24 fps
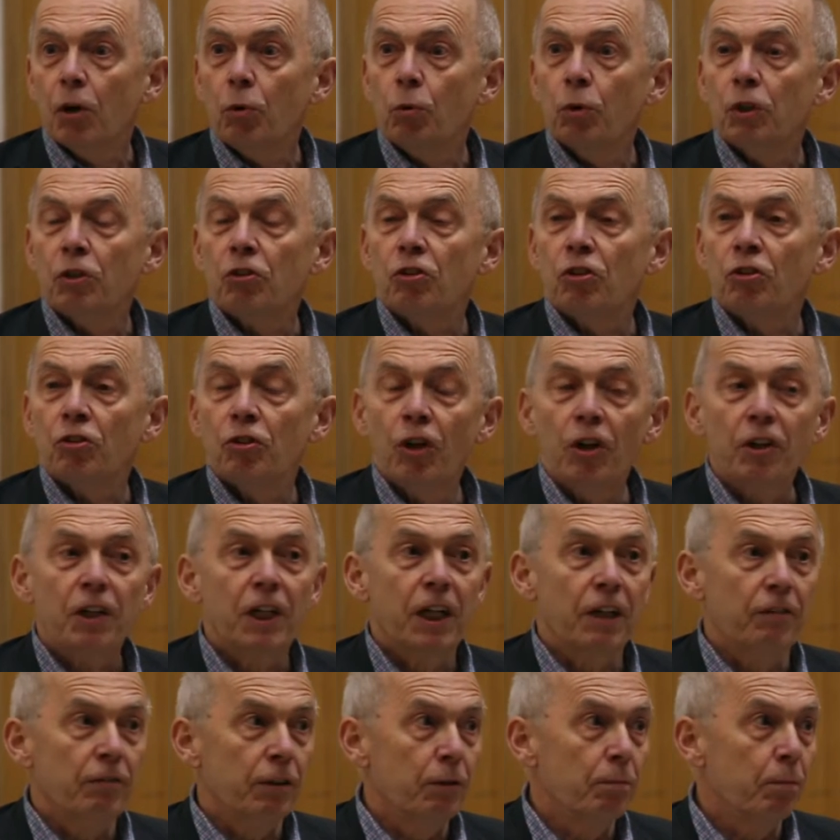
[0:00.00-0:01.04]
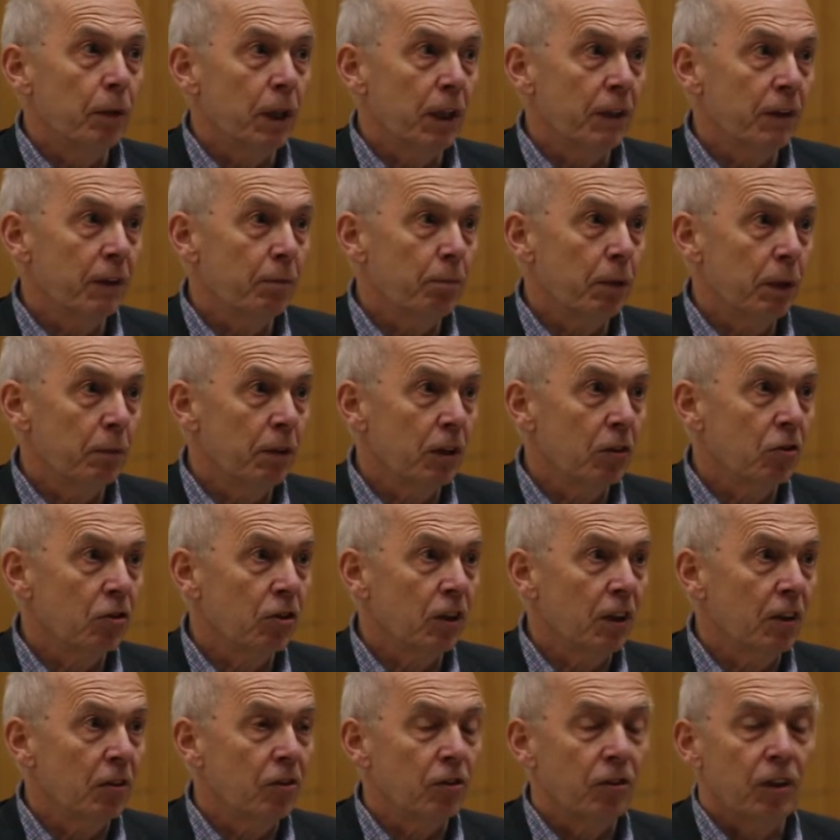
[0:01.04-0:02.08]
which is not covered by the public
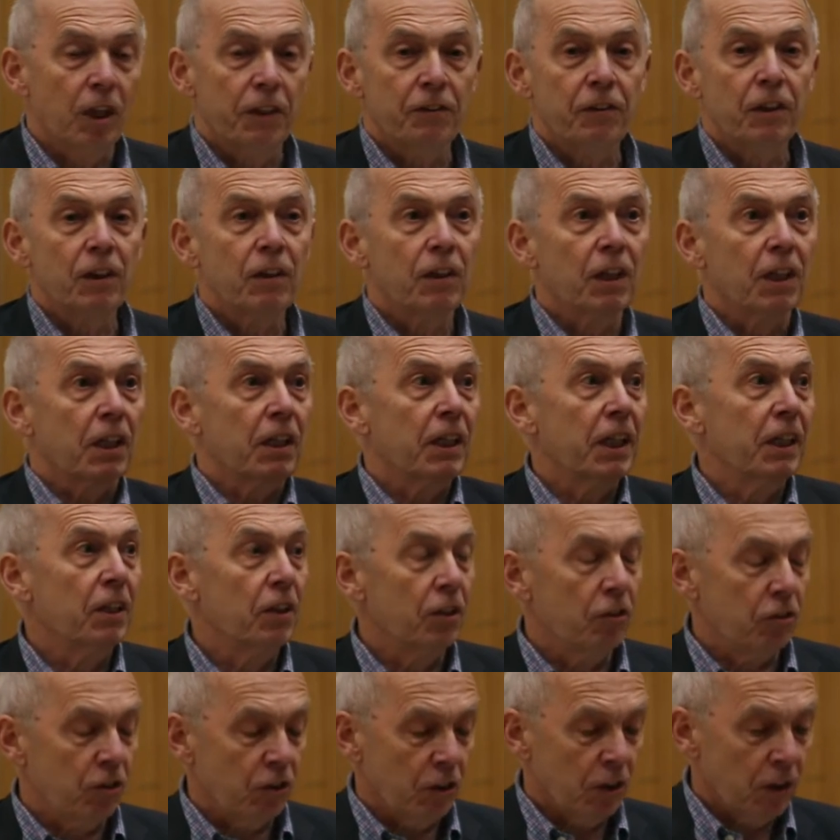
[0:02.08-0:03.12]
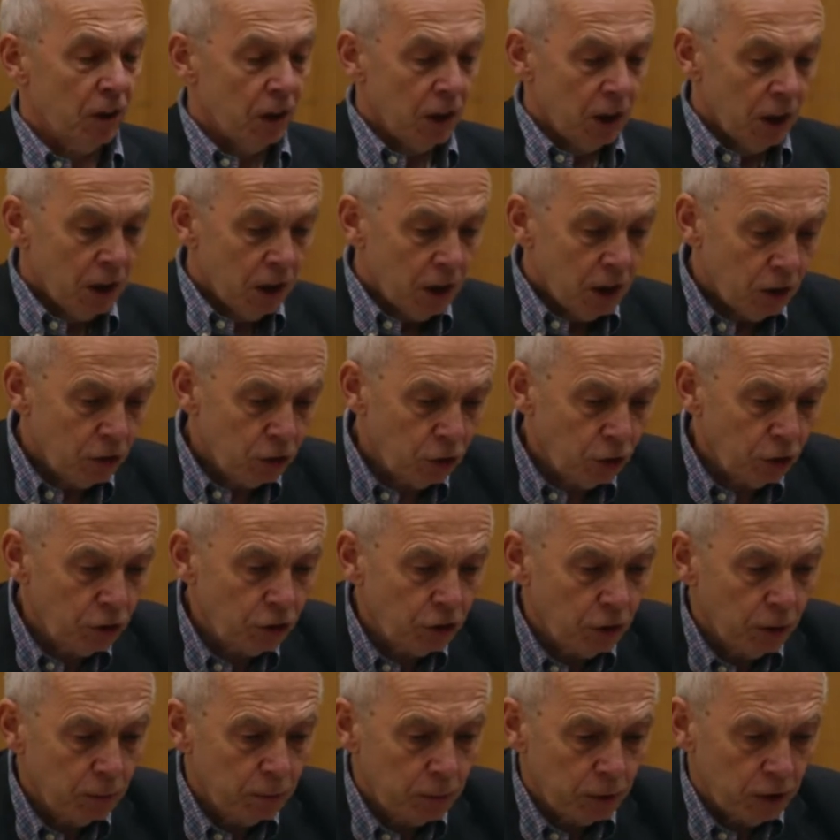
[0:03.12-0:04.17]
sector. And I think that clarity is
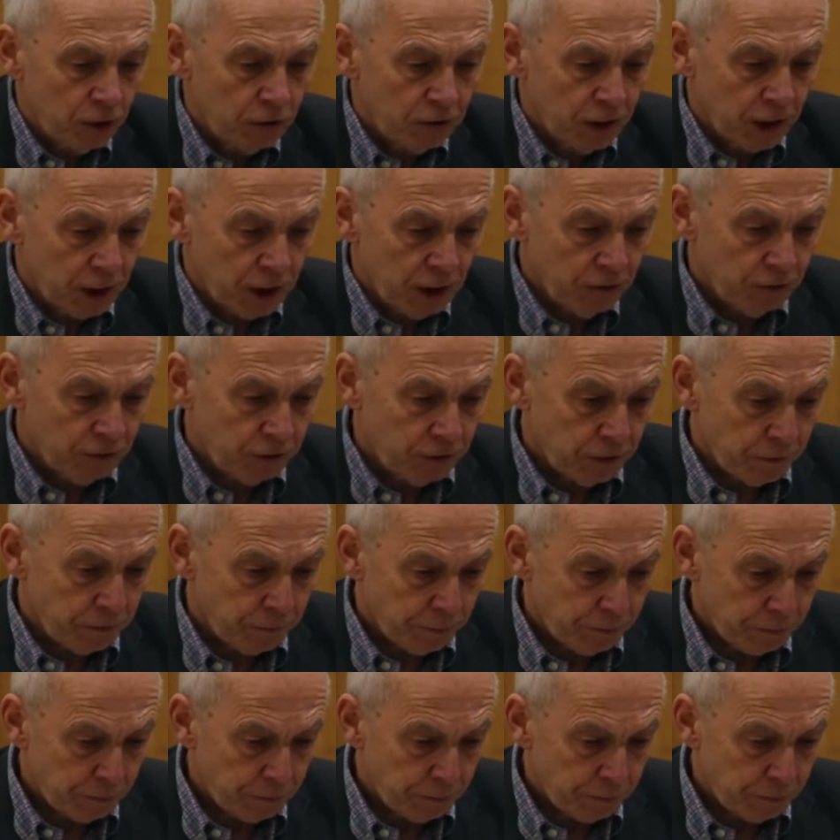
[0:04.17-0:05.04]
also proving helpful.